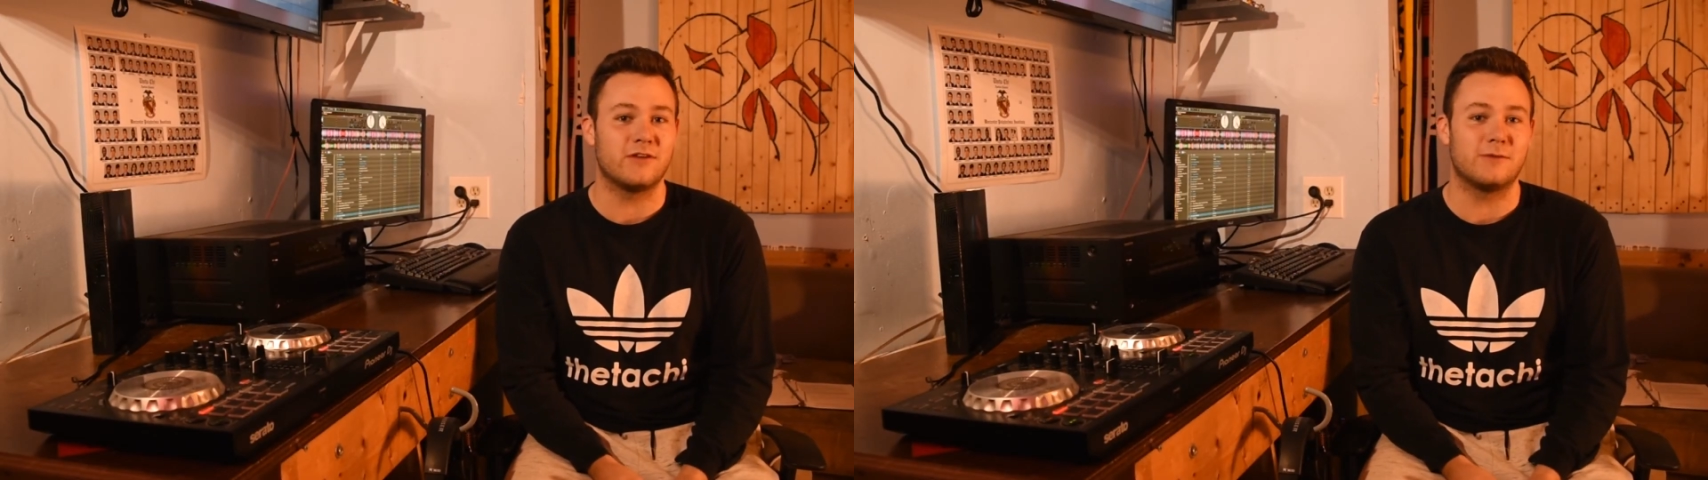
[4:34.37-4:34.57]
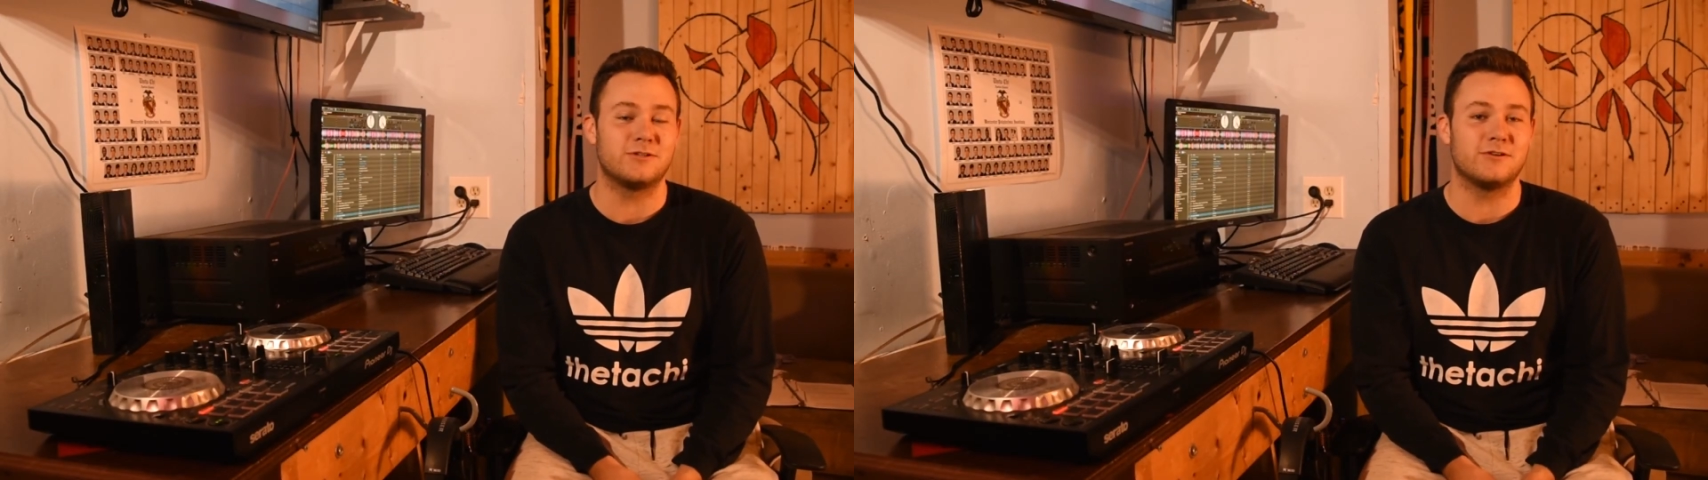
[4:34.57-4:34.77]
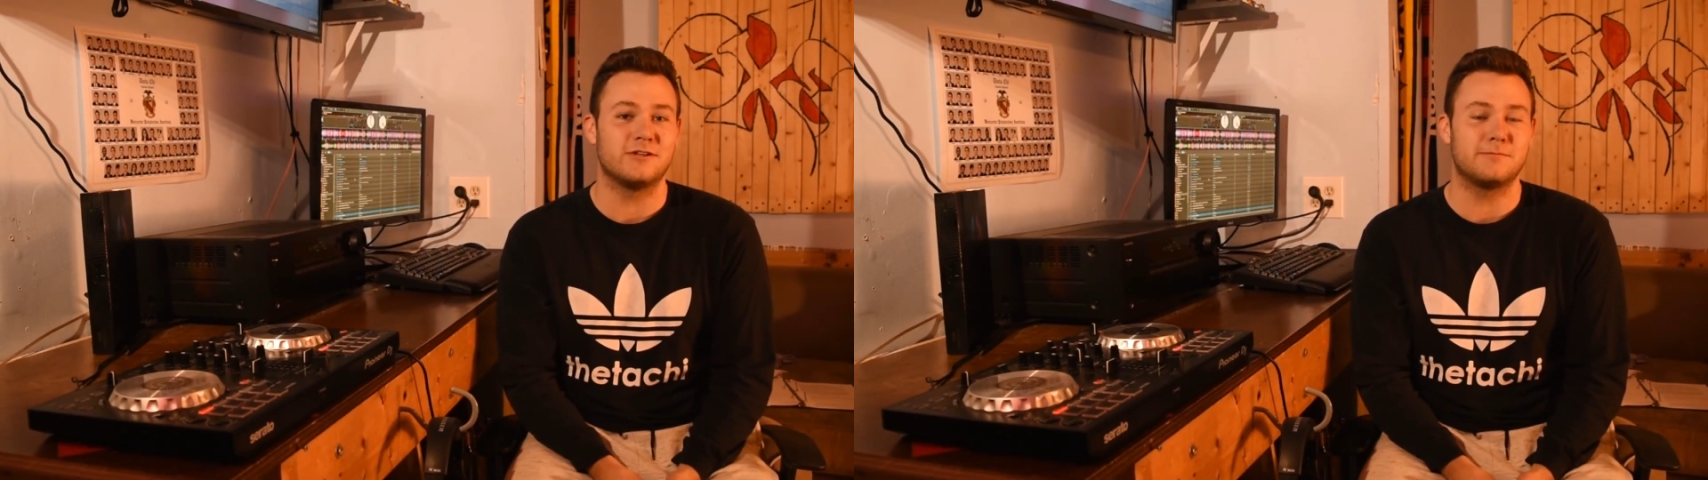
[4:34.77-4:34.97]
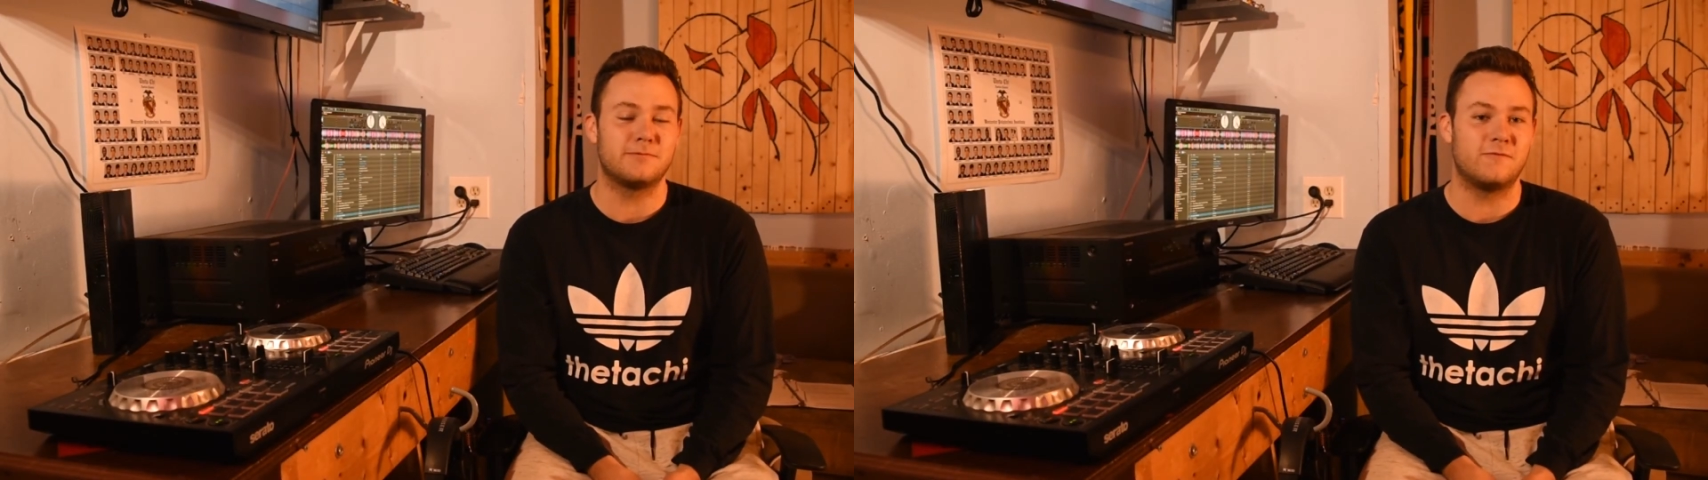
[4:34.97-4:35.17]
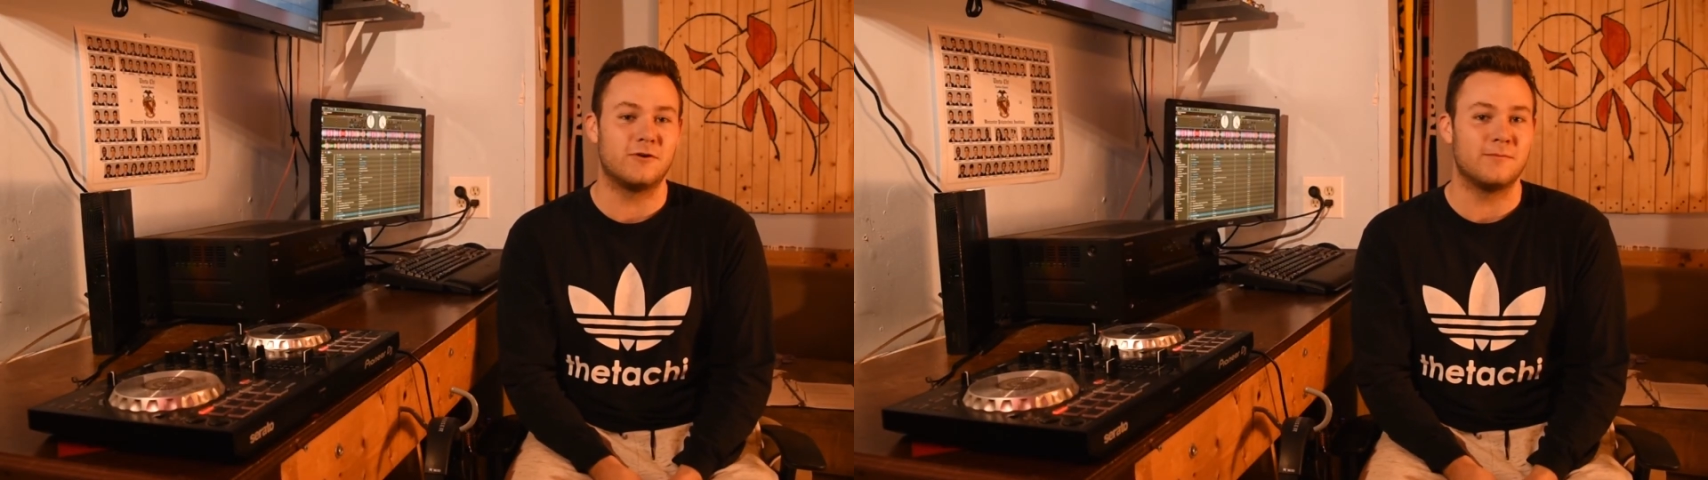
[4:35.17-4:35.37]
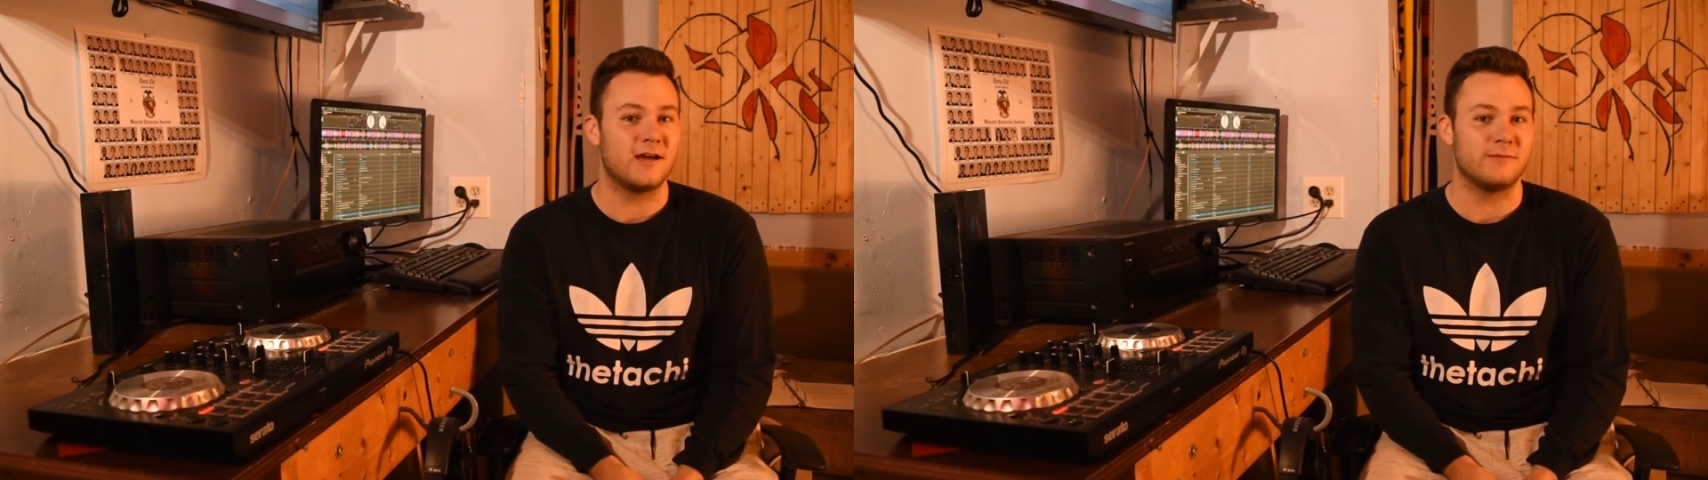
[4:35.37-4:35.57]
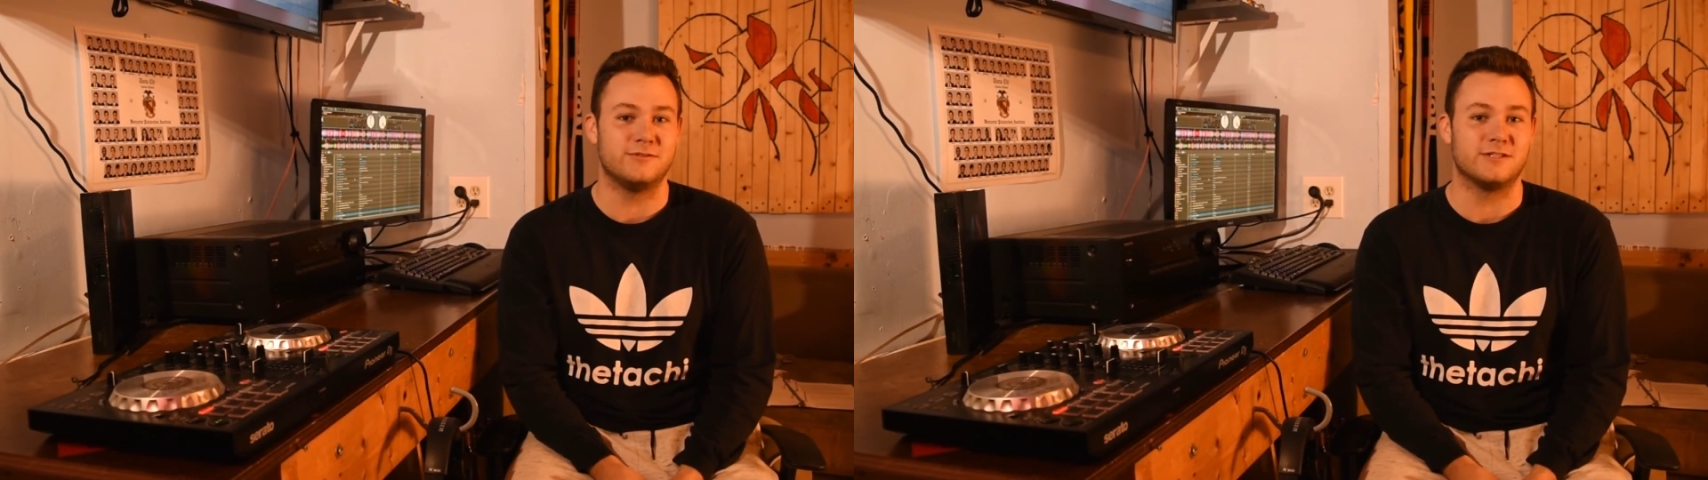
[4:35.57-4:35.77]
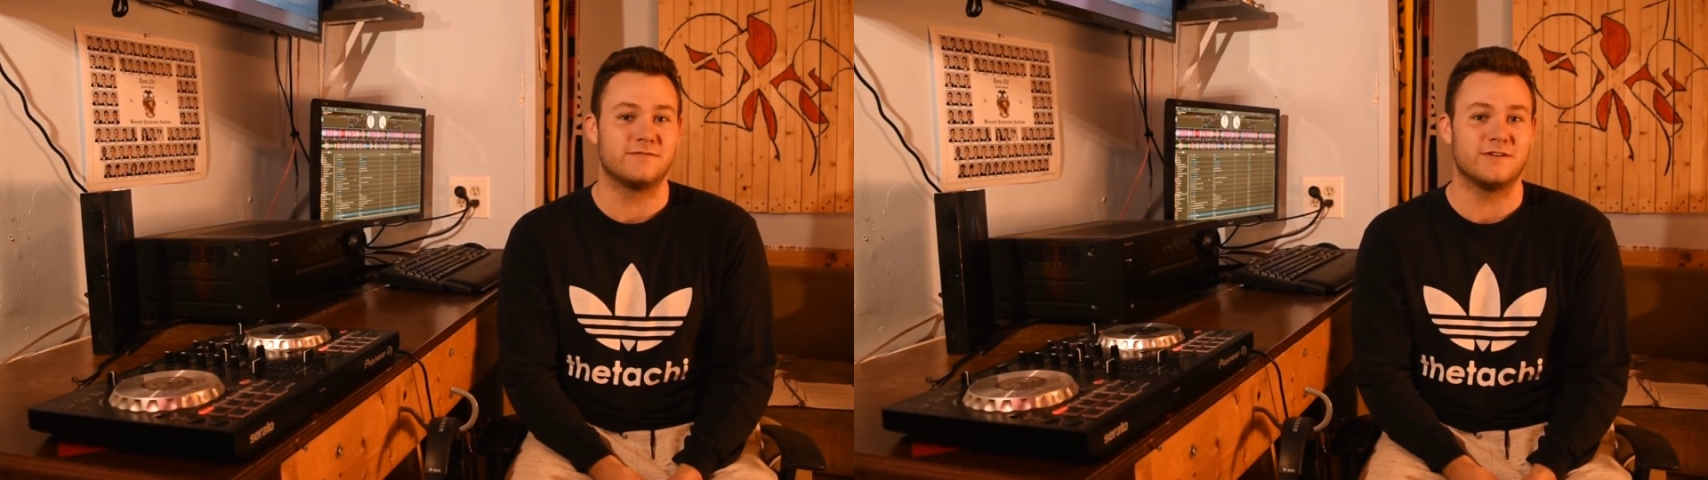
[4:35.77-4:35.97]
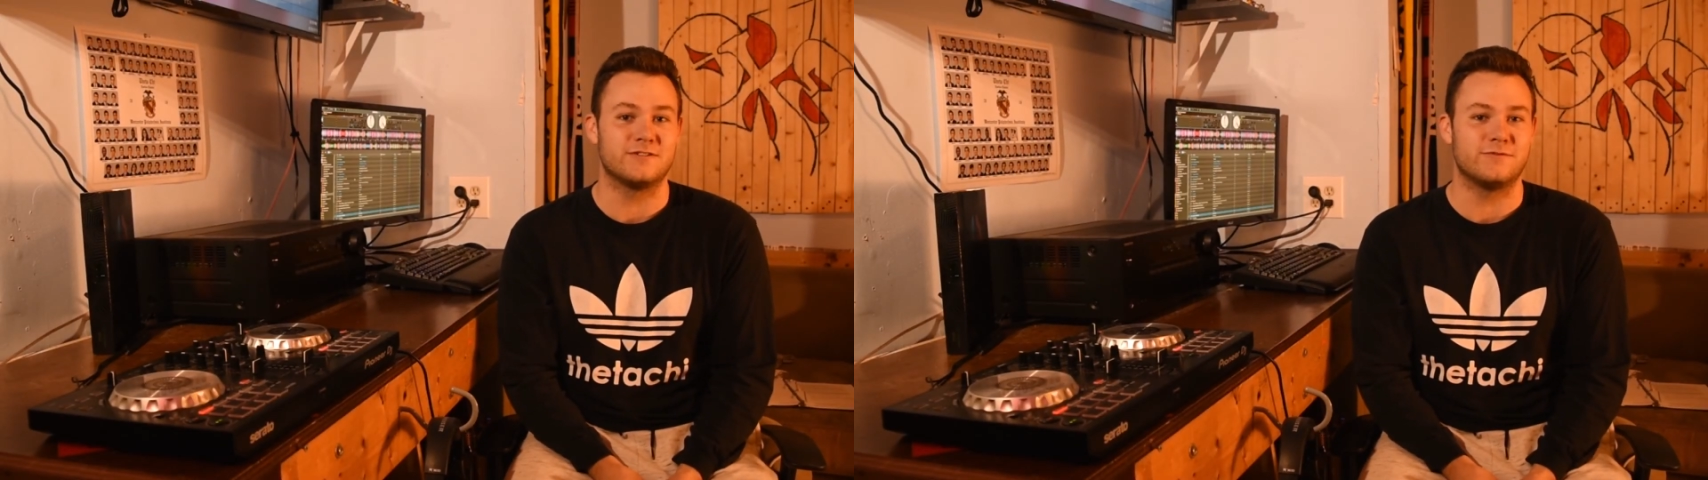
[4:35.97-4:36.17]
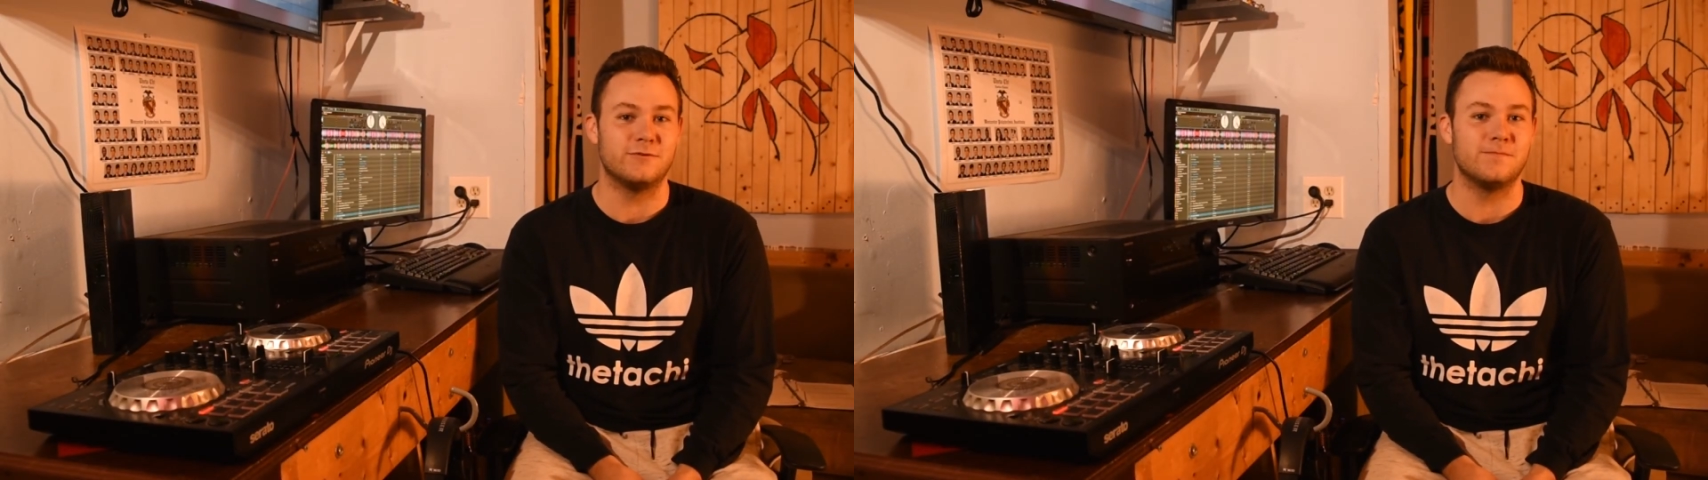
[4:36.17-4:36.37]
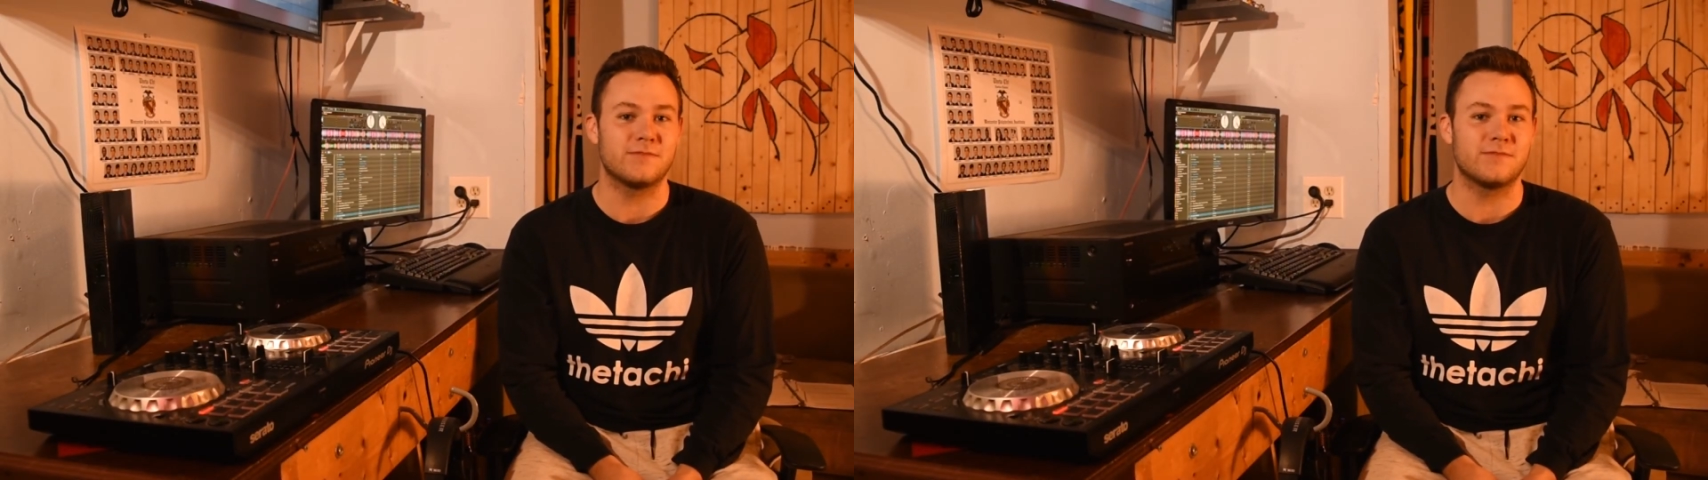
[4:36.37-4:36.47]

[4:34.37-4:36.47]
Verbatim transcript: the opportunity to perform at a music festival.